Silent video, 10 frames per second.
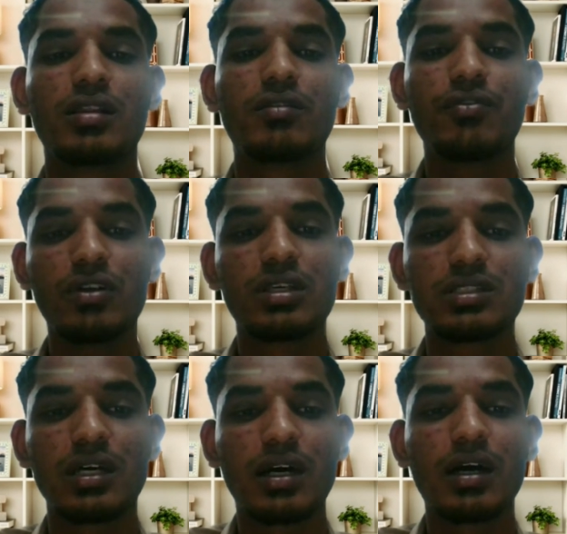Fourth is
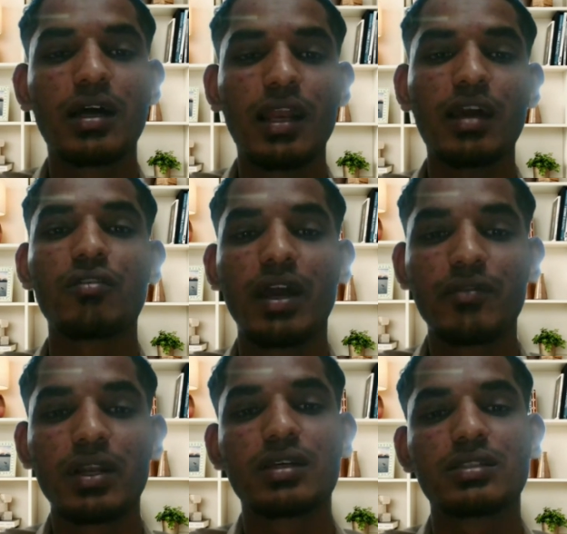a lack of
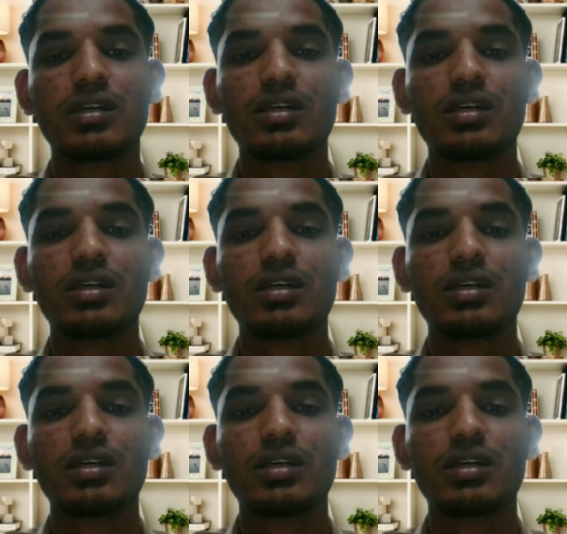awareness.